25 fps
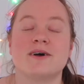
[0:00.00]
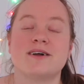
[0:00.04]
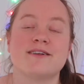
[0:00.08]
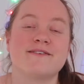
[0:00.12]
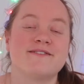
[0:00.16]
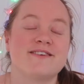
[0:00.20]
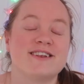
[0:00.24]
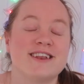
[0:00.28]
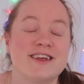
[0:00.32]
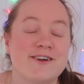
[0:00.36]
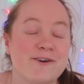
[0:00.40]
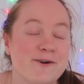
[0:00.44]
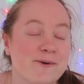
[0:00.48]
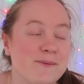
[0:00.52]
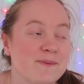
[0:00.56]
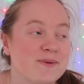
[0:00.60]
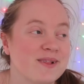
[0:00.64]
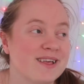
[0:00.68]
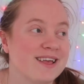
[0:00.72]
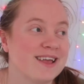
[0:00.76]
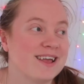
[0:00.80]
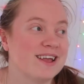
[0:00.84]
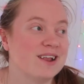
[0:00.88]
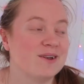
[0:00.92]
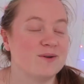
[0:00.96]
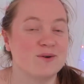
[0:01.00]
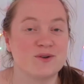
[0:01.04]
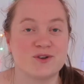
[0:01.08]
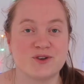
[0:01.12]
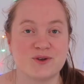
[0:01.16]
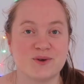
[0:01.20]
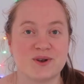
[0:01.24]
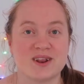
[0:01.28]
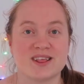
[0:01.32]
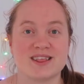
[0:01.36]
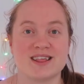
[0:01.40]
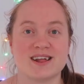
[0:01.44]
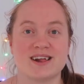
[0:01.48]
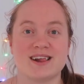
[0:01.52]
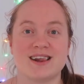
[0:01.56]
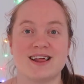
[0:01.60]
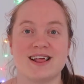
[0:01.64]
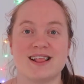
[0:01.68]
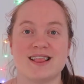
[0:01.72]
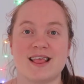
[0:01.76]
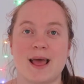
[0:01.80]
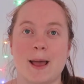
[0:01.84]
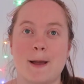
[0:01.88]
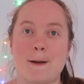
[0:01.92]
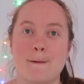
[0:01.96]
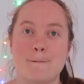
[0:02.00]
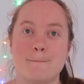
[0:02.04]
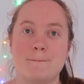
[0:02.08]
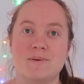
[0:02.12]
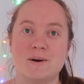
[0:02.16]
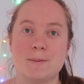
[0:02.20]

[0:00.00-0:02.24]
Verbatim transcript: out of an airplane or do anything like that,